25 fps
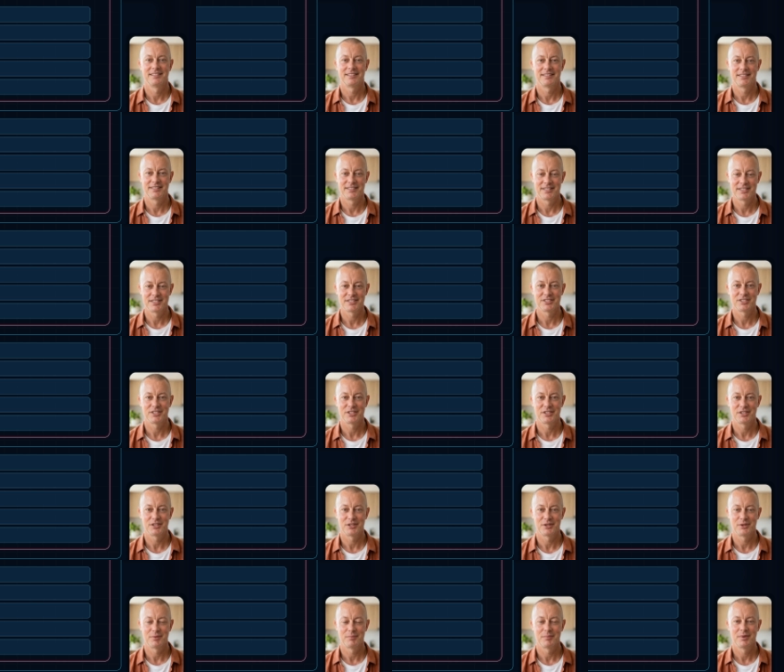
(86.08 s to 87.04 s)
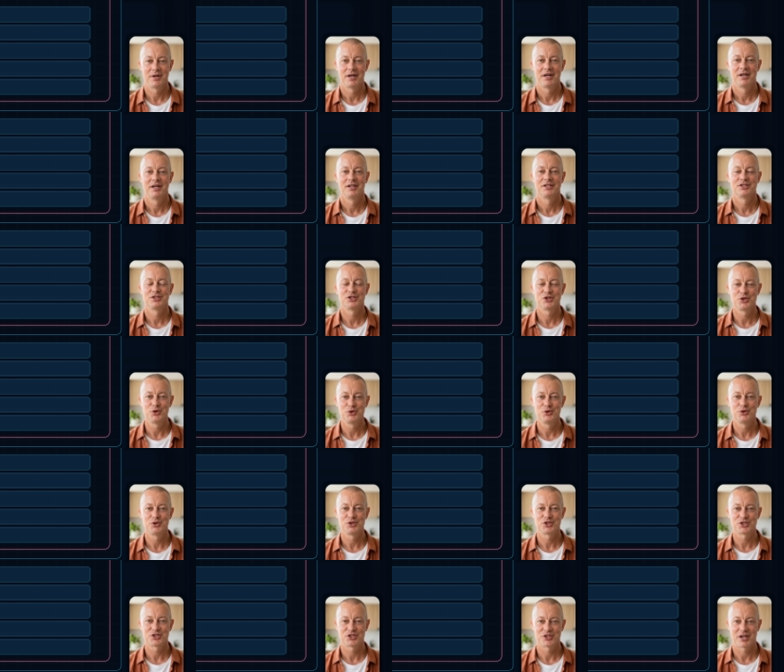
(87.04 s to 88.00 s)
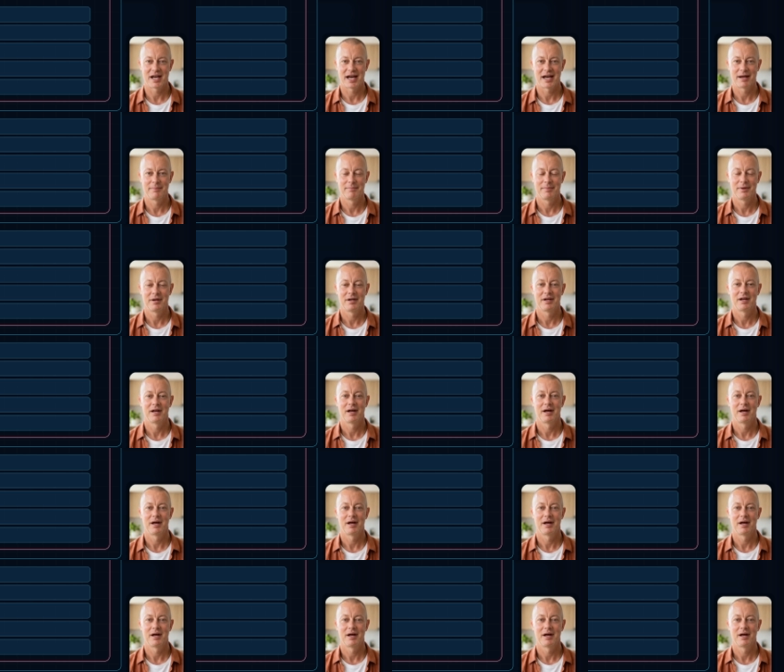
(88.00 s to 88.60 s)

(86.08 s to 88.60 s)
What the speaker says: decision loop, tool trap,